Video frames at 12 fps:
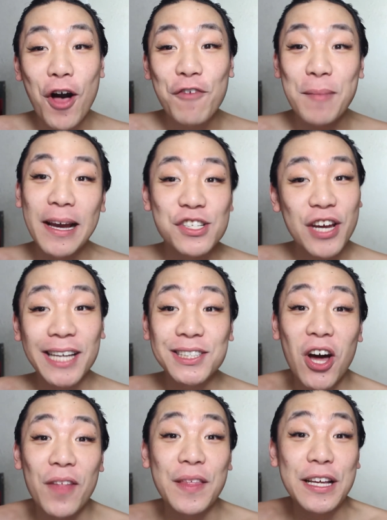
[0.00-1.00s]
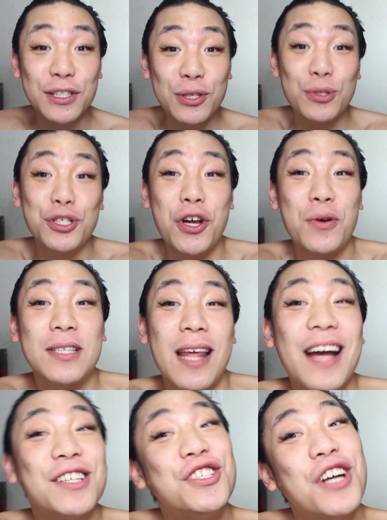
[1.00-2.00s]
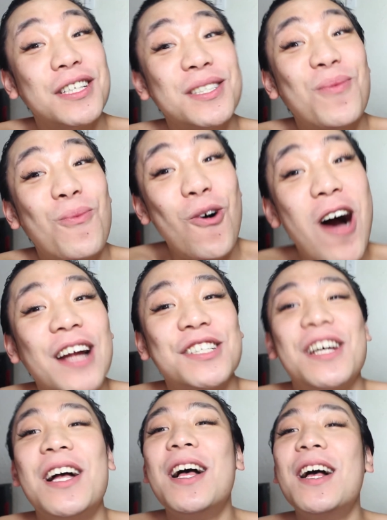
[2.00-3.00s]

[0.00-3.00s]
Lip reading: off my chest on these two shows that I just watched.